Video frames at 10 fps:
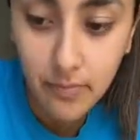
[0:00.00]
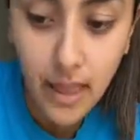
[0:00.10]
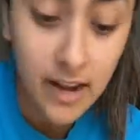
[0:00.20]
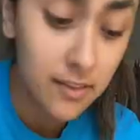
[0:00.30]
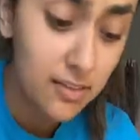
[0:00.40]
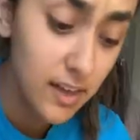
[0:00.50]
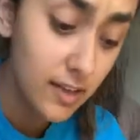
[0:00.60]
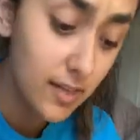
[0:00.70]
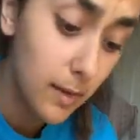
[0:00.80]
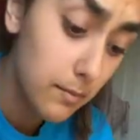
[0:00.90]
And I
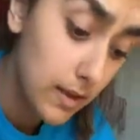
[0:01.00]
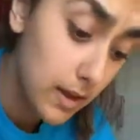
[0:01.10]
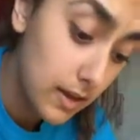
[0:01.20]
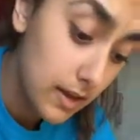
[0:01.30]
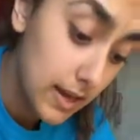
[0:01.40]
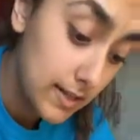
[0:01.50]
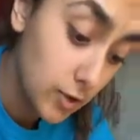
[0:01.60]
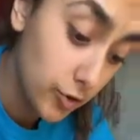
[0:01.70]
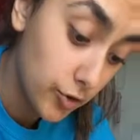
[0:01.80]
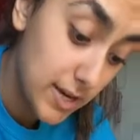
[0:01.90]
think that it's
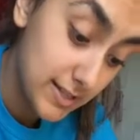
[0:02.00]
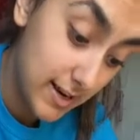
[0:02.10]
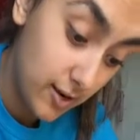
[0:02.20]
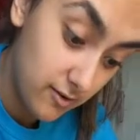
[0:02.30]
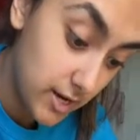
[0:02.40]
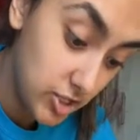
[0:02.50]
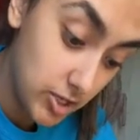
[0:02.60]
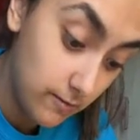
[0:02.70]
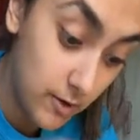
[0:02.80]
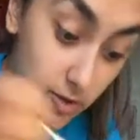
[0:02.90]
a great
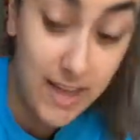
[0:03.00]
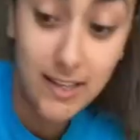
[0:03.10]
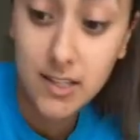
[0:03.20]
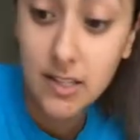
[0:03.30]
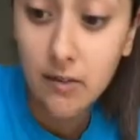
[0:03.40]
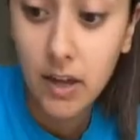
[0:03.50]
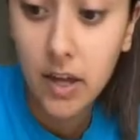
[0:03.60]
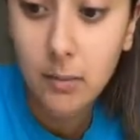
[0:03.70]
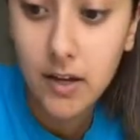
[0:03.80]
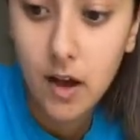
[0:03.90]
decoration for
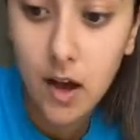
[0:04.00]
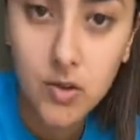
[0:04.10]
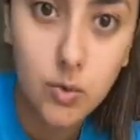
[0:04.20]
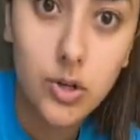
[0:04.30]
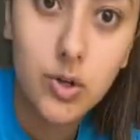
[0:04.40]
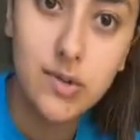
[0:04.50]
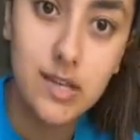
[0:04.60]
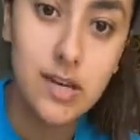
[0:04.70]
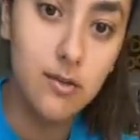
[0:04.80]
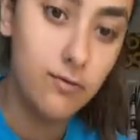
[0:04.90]
Thanksgiving because we're
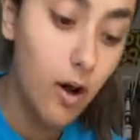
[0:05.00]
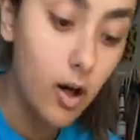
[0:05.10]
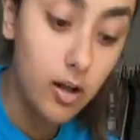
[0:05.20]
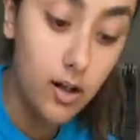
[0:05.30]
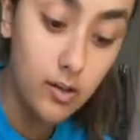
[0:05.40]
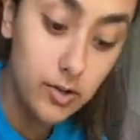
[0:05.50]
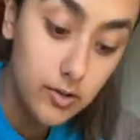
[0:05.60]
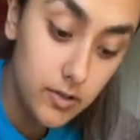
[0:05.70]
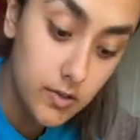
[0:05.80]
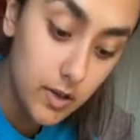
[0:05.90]
using fall
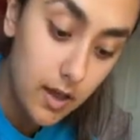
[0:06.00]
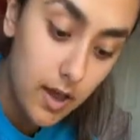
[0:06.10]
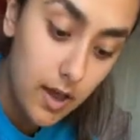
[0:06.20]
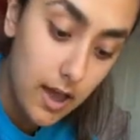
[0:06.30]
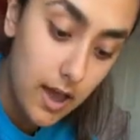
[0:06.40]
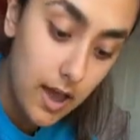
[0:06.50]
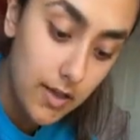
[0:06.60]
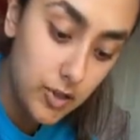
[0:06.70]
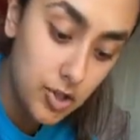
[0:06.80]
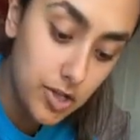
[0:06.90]
colors
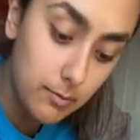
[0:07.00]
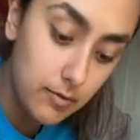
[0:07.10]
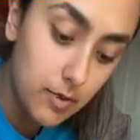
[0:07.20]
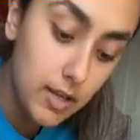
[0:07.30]
and the shape of a